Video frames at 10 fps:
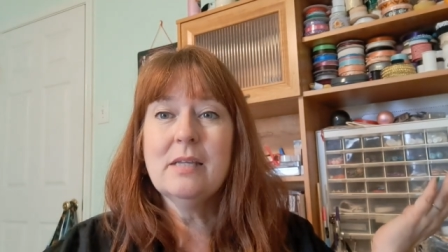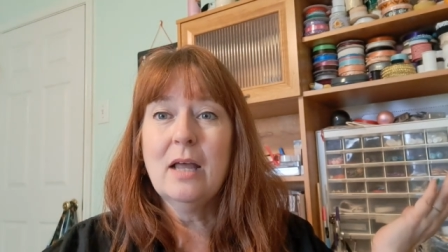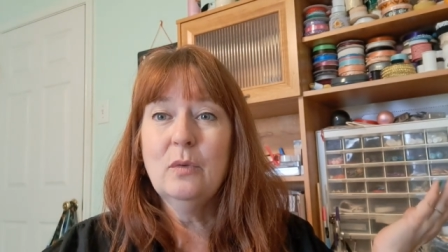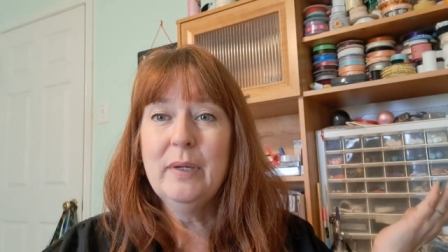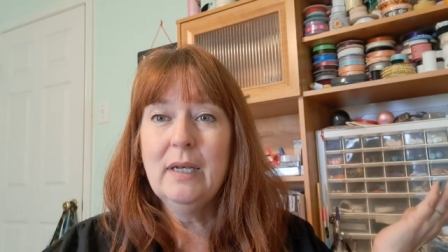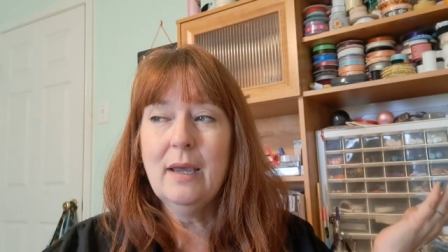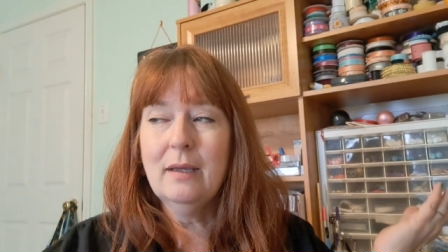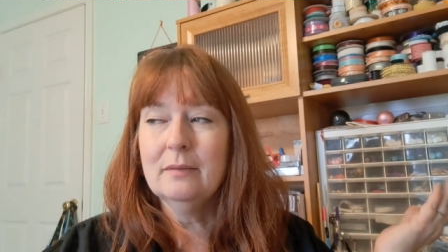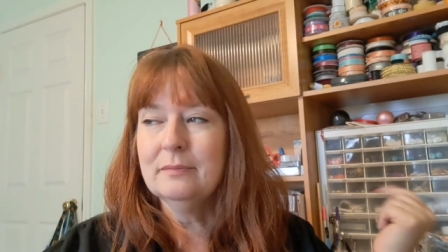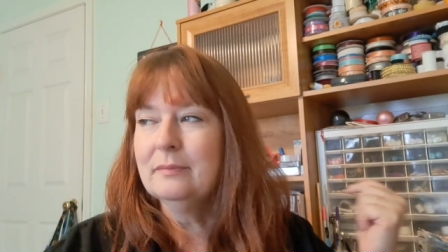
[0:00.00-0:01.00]
Halloween
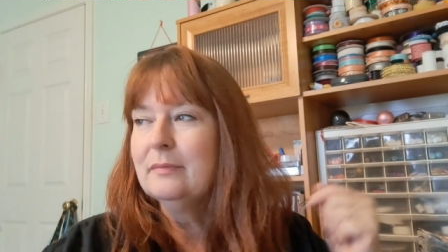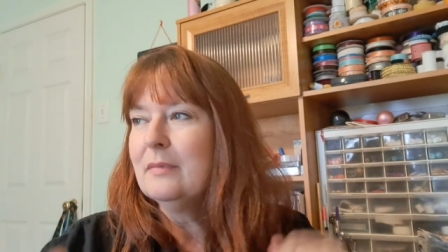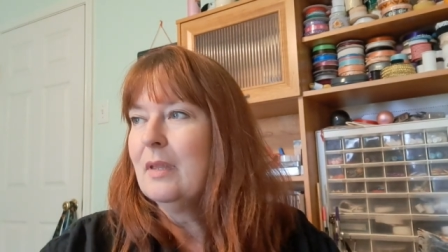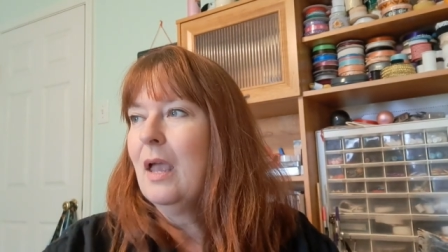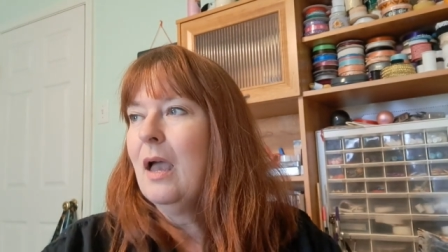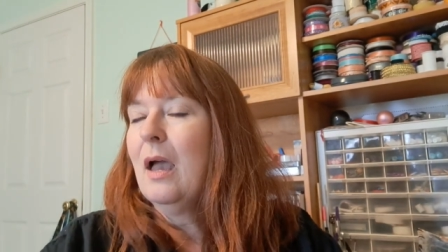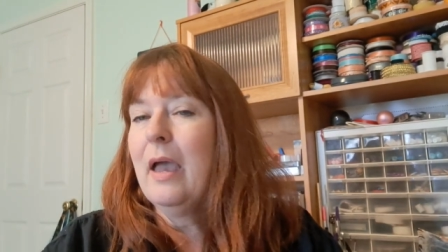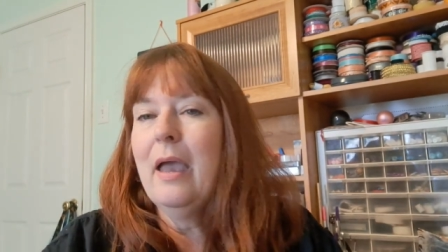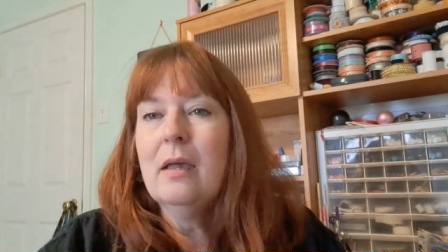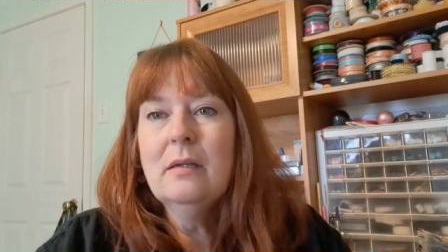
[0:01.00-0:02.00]
day.
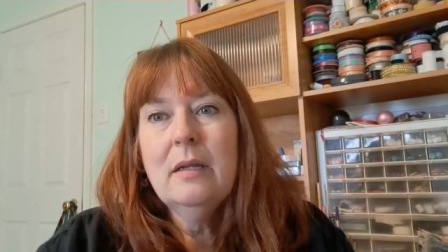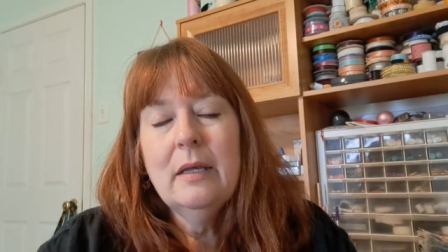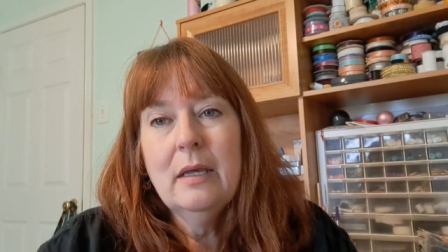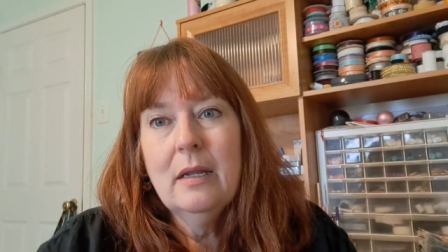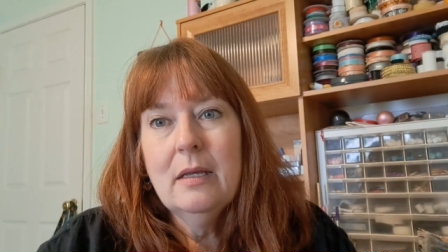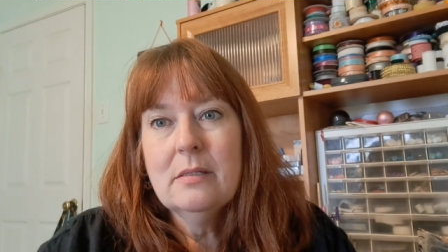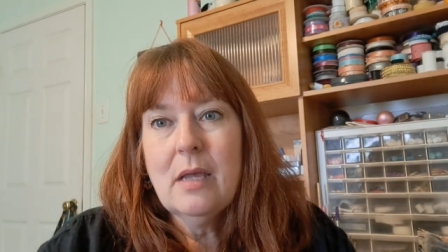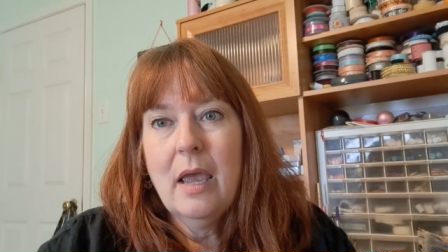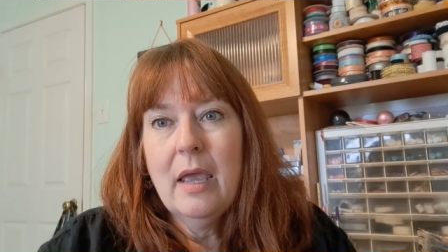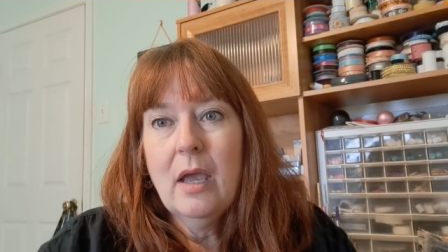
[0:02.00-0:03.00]
And it is
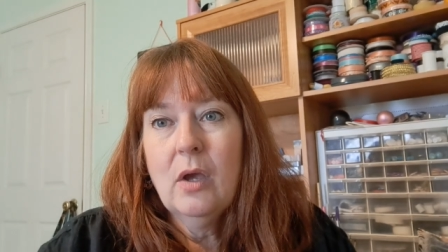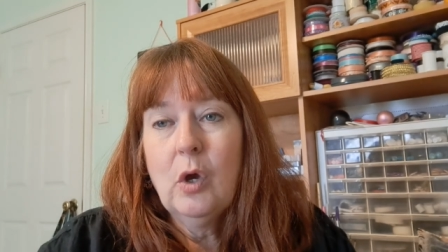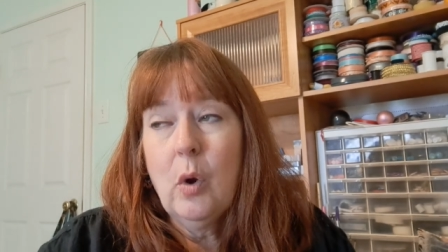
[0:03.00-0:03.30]
a